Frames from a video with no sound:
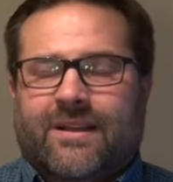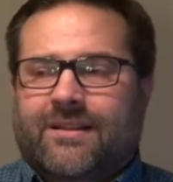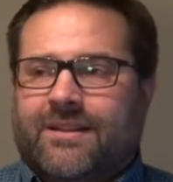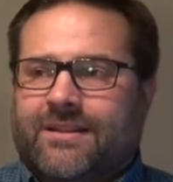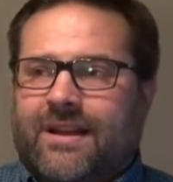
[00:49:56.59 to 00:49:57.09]

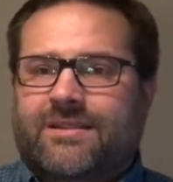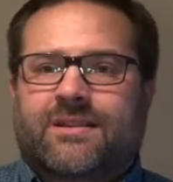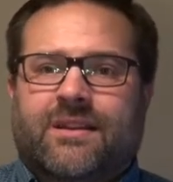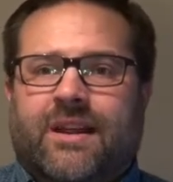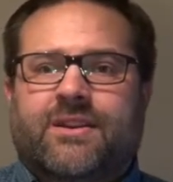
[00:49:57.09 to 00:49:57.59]
the
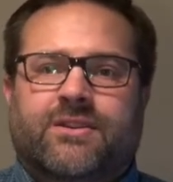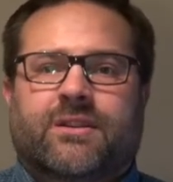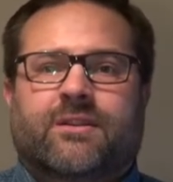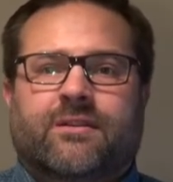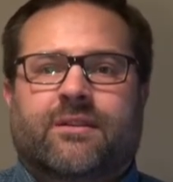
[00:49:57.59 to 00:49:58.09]

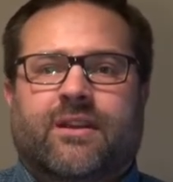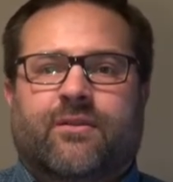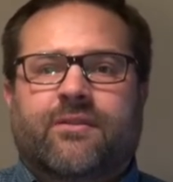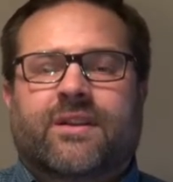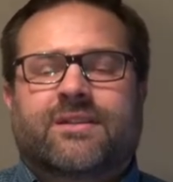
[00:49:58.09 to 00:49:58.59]
destination, if
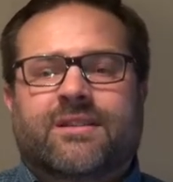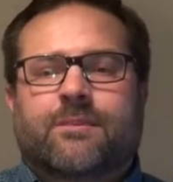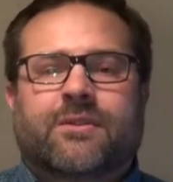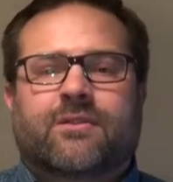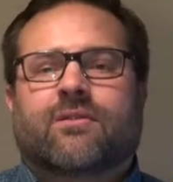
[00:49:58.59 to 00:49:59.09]
we've
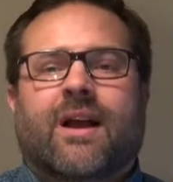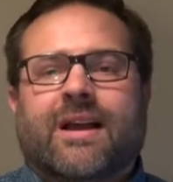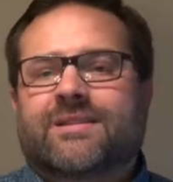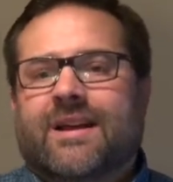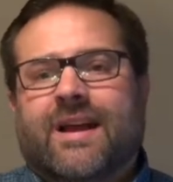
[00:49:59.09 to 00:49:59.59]
accepted
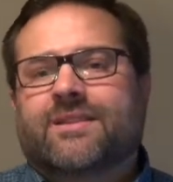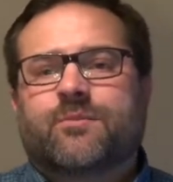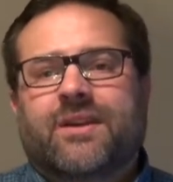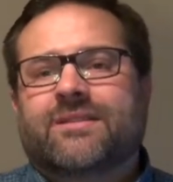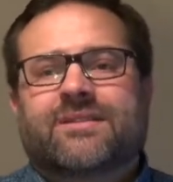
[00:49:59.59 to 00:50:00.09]
Christ, has been